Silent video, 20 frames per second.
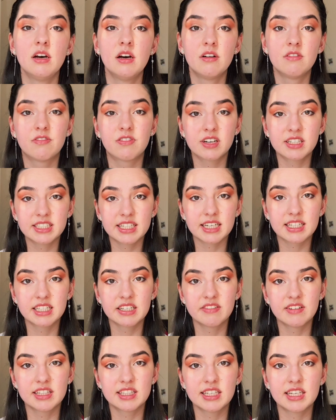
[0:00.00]
First
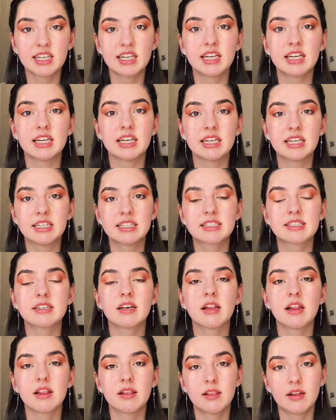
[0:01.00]
activity is
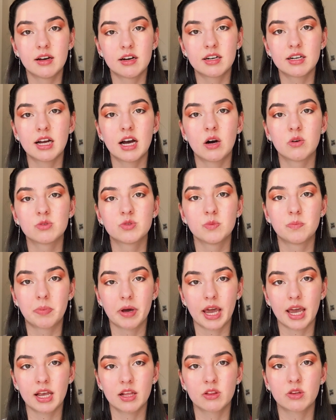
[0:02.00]
learn how to
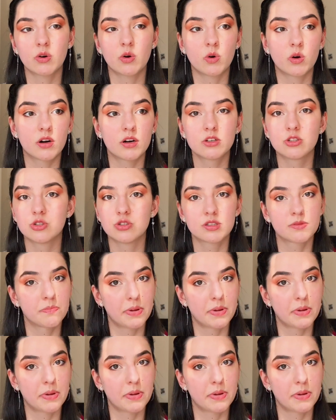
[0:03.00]
paint or just